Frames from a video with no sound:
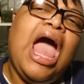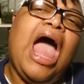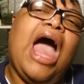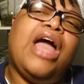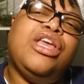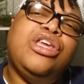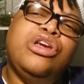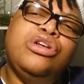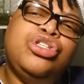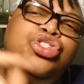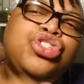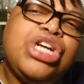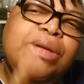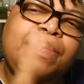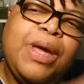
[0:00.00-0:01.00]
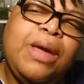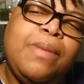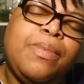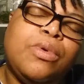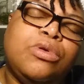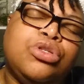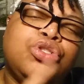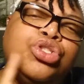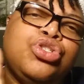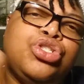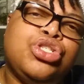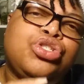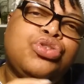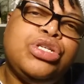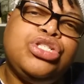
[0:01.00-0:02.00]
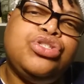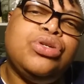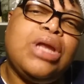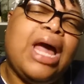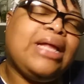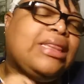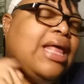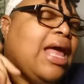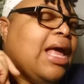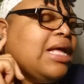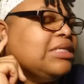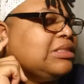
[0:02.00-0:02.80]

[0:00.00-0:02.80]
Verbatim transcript: how you treat people, used to treat you like that?